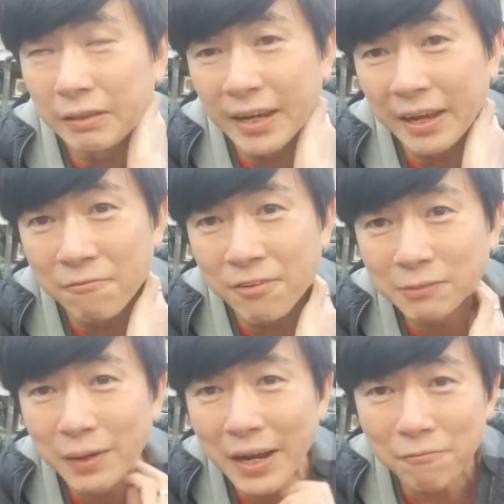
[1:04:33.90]

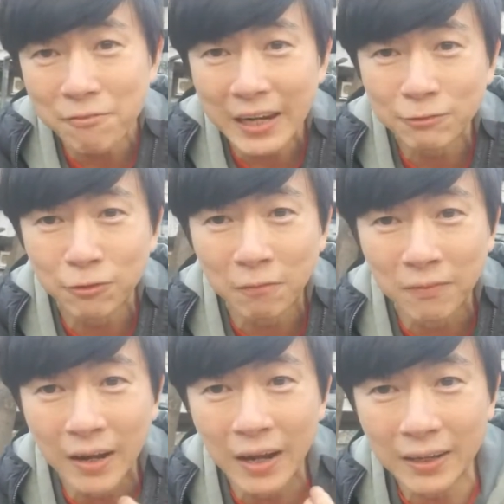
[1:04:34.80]
investment advice
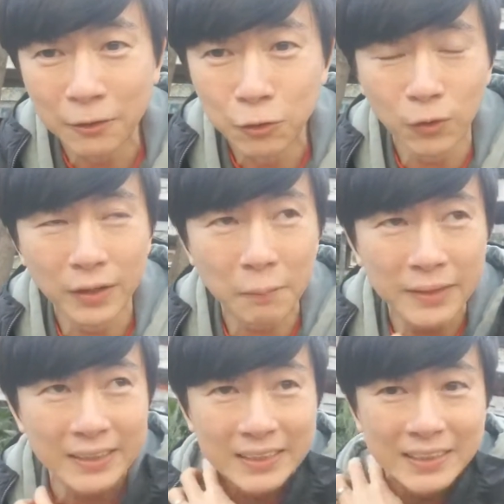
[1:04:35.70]
from a dude that
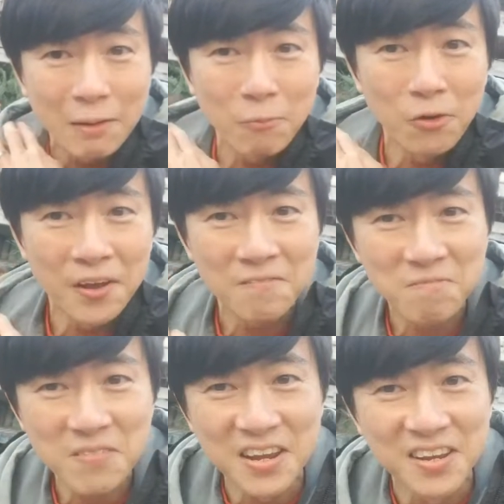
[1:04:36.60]
takes the subway.
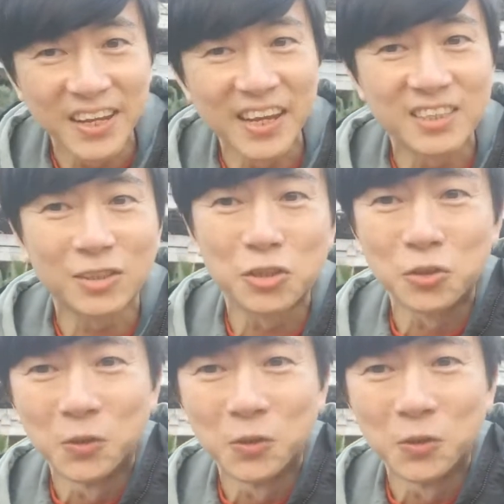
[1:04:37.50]
Indeed, it's true.